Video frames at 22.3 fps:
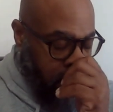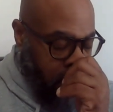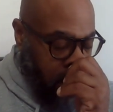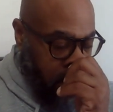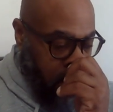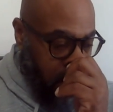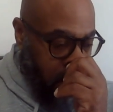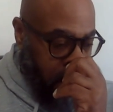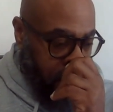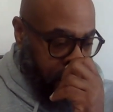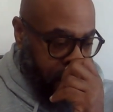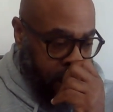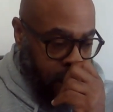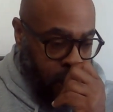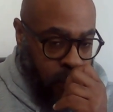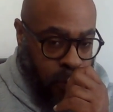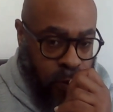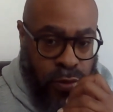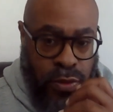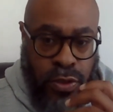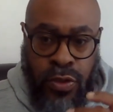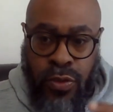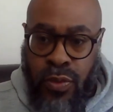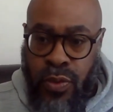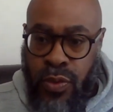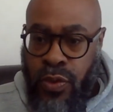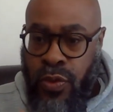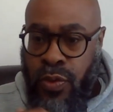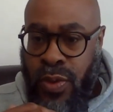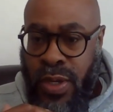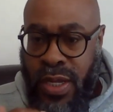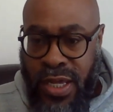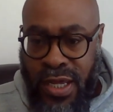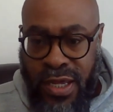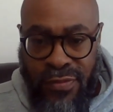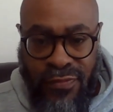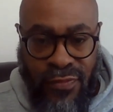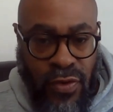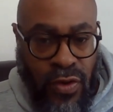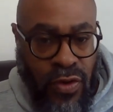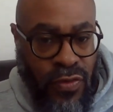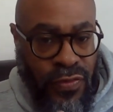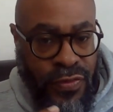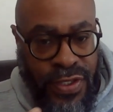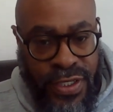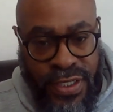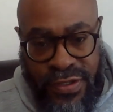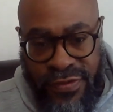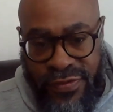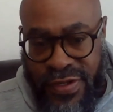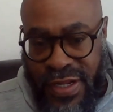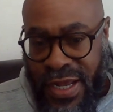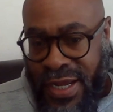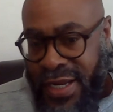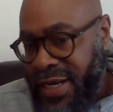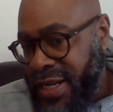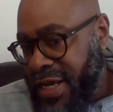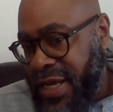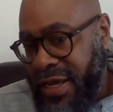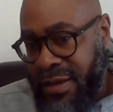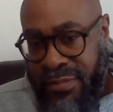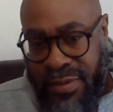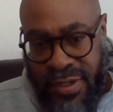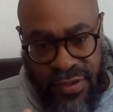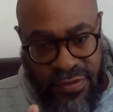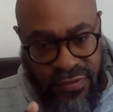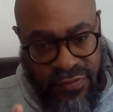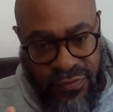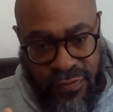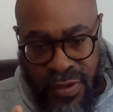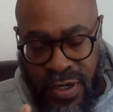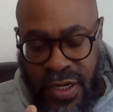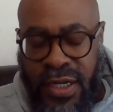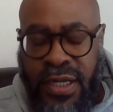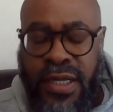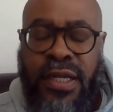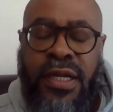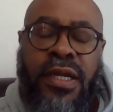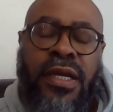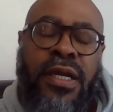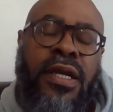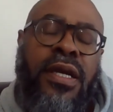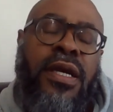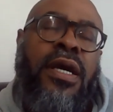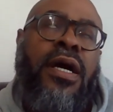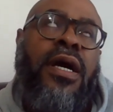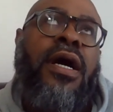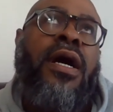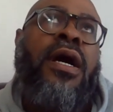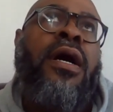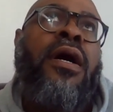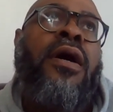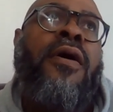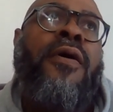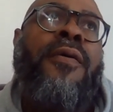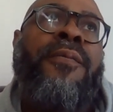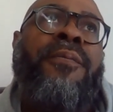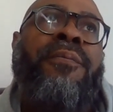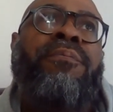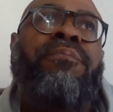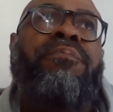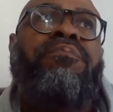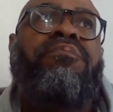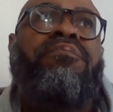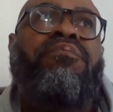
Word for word: Um, so you you have all these dynamics, right? Um,